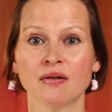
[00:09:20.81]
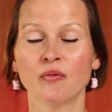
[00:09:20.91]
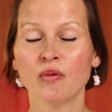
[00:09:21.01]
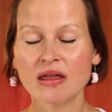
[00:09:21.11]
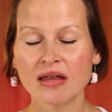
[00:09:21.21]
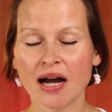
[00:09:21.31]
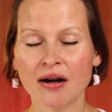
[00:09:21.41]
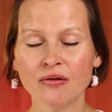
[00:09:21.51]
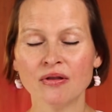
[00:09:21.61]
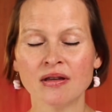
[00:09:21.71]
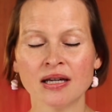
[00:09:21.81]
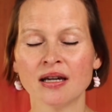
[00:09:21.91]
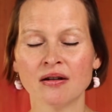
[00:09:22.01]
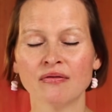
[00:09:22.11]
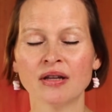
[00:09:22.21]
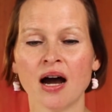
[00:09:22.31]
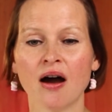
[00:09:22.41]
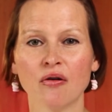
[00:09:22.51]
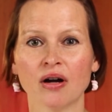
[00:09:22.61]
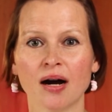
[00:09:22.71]
without thinking of the
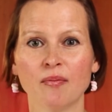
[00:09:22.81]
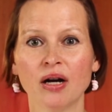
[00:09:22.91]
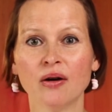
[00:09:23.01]
outcome,